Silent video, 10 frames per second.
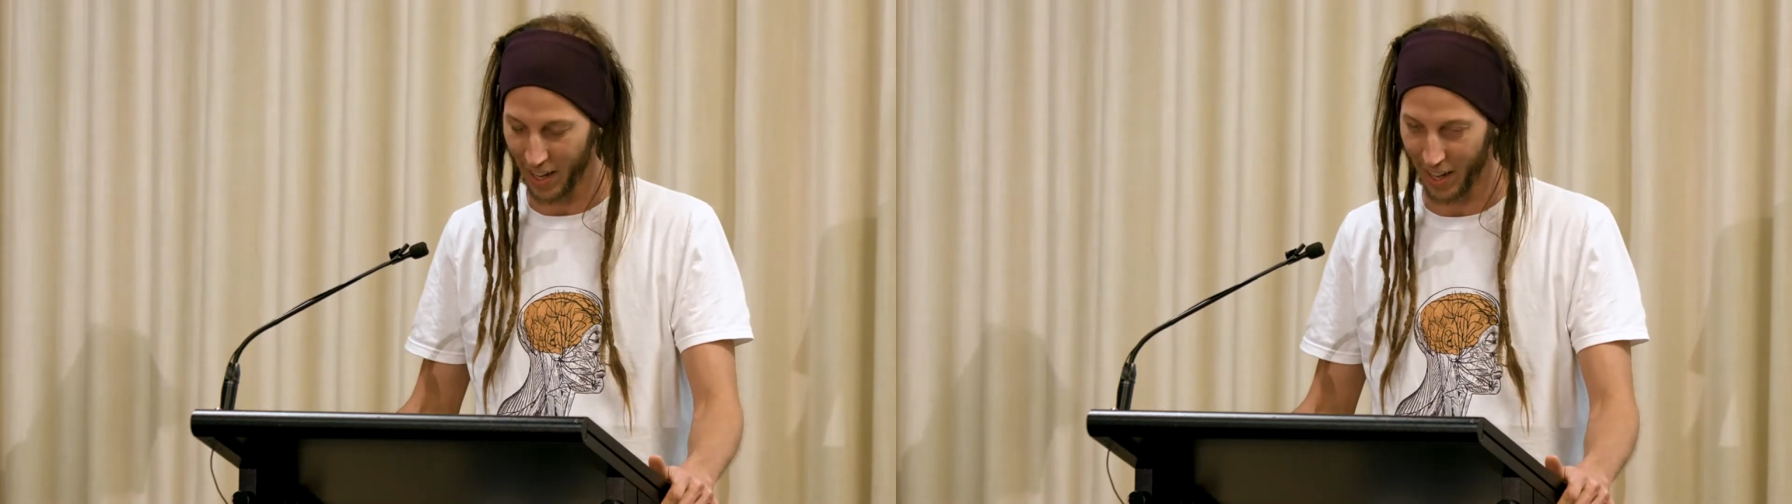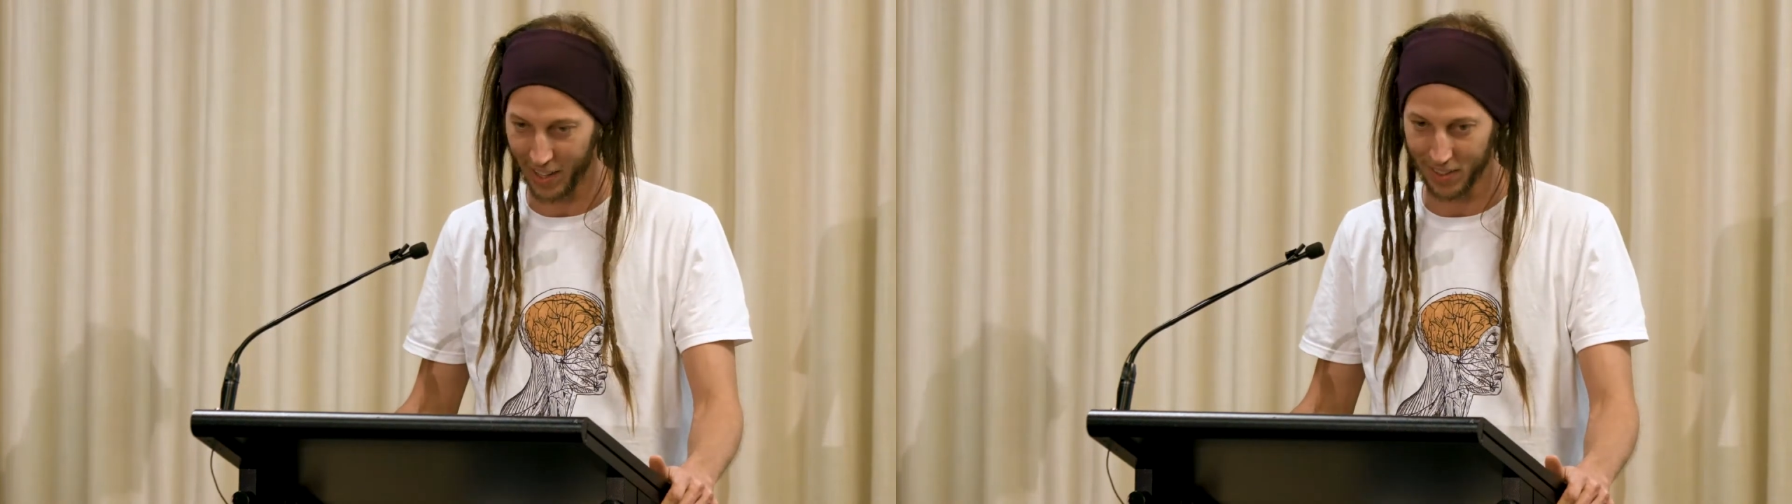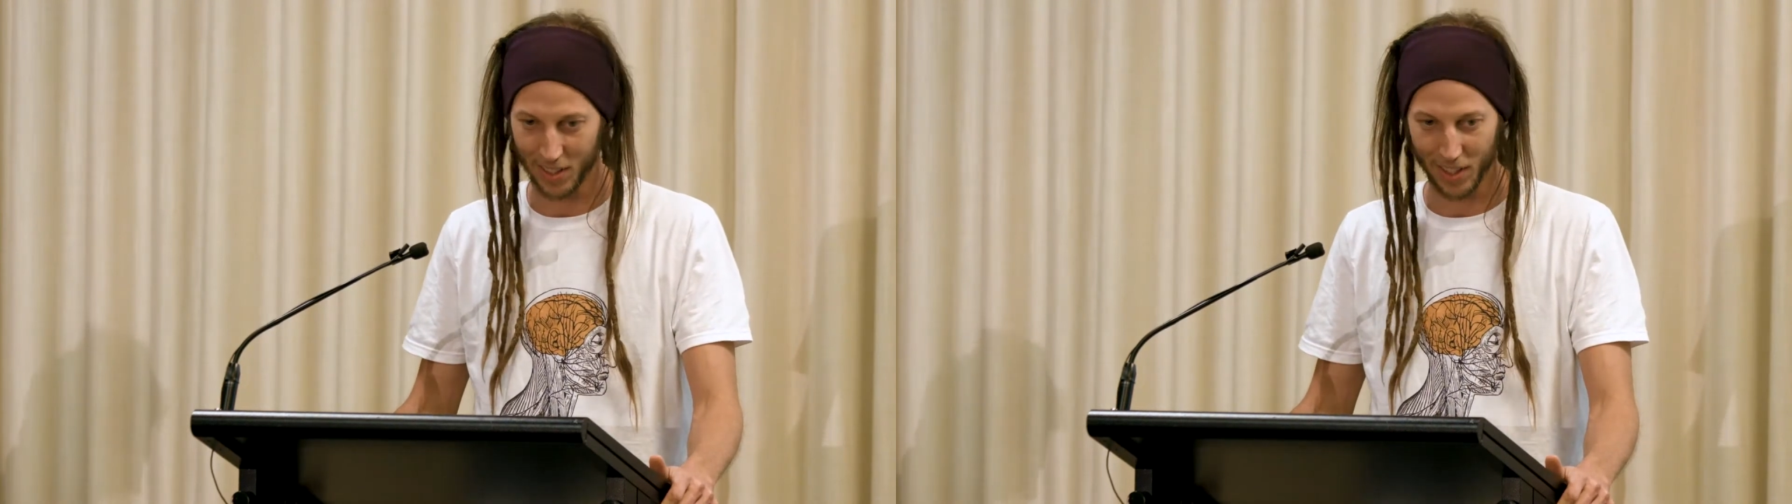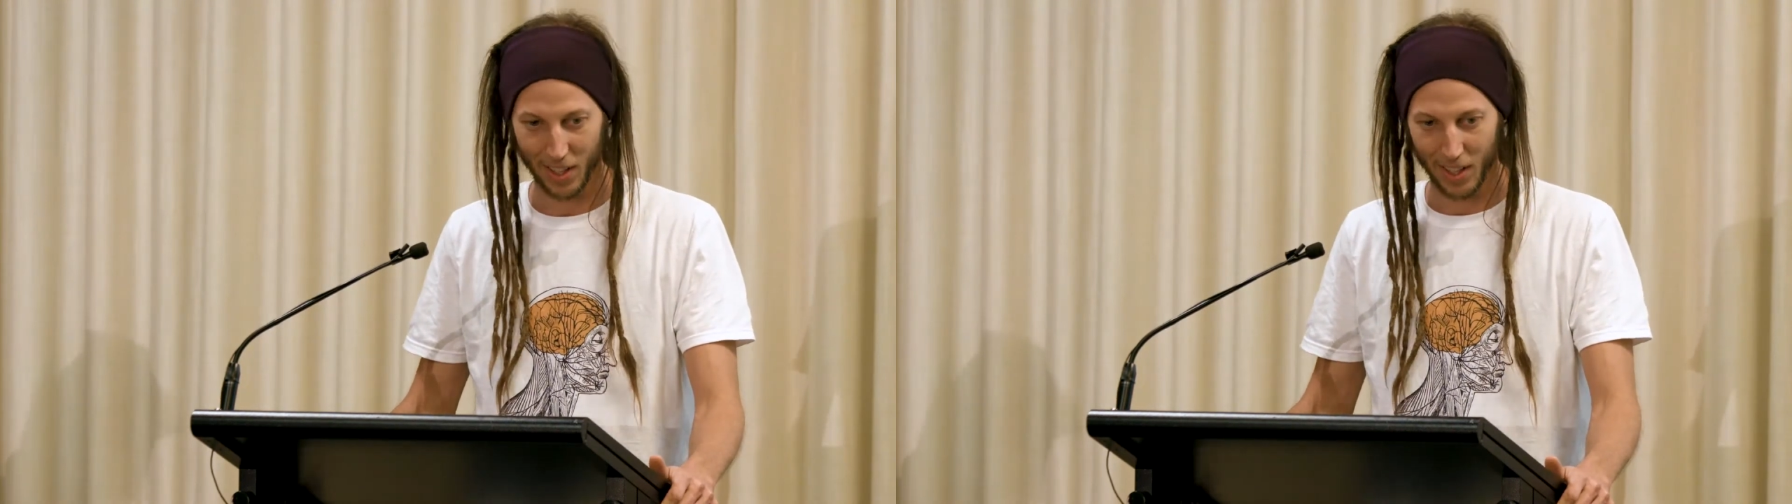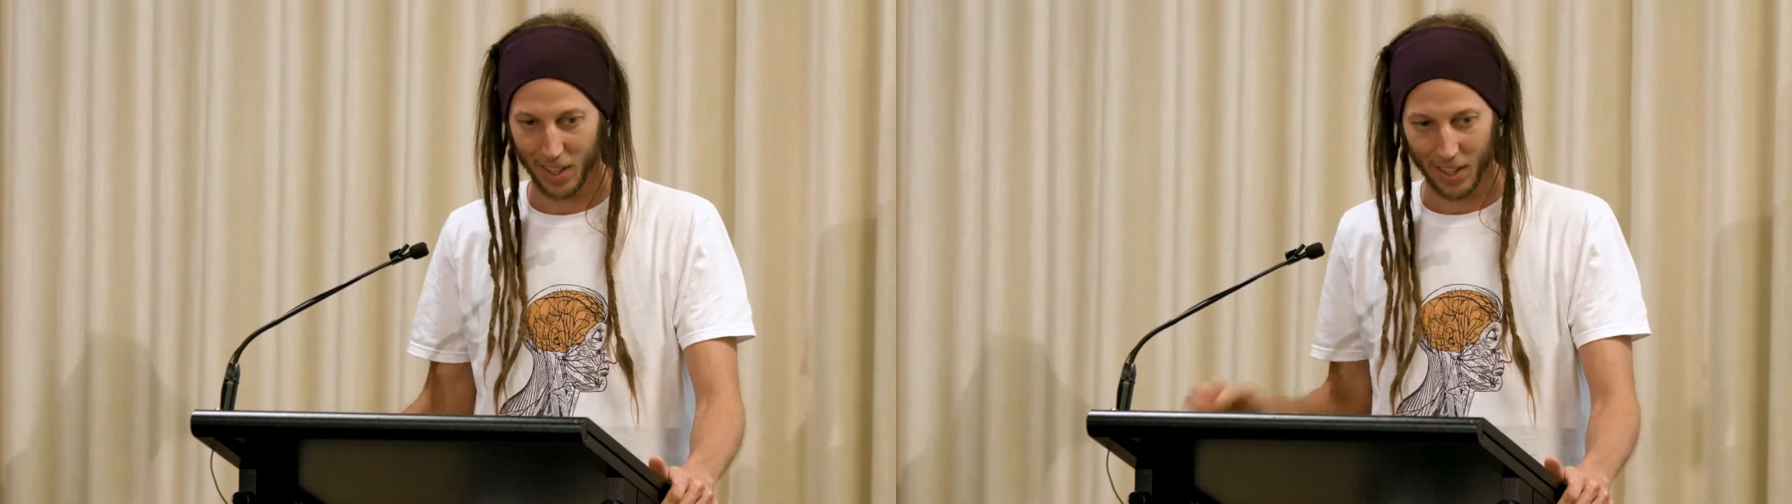And
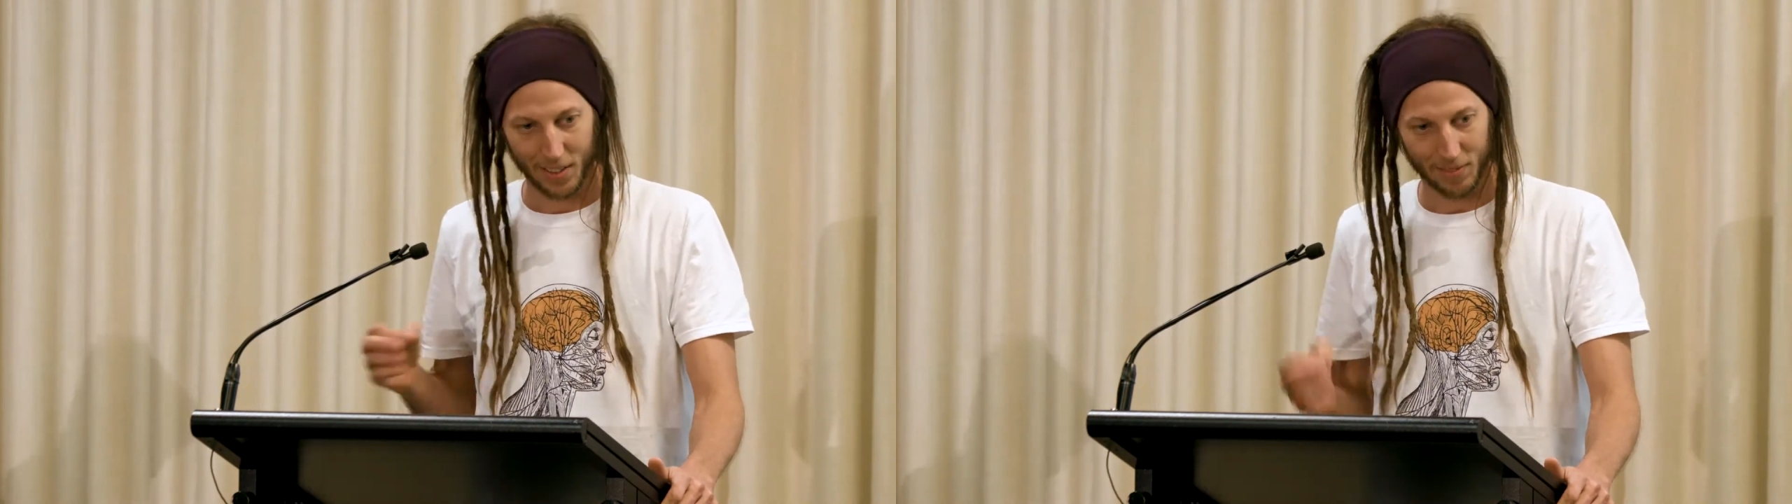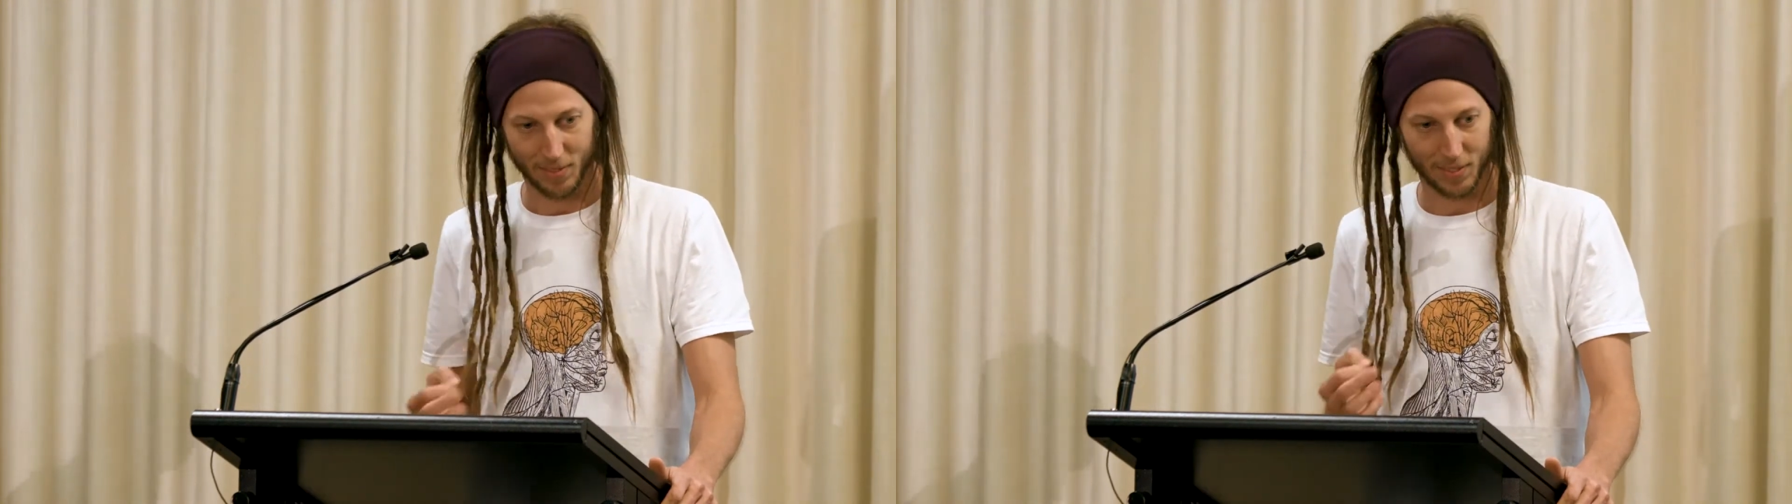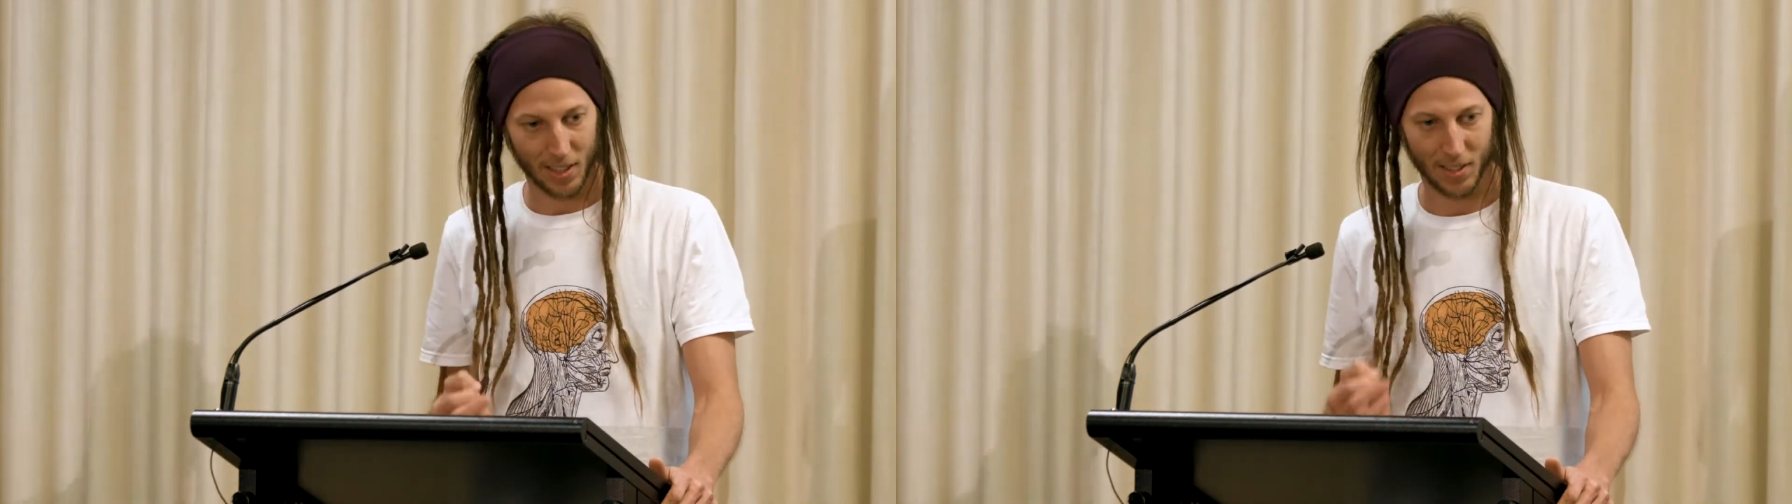there's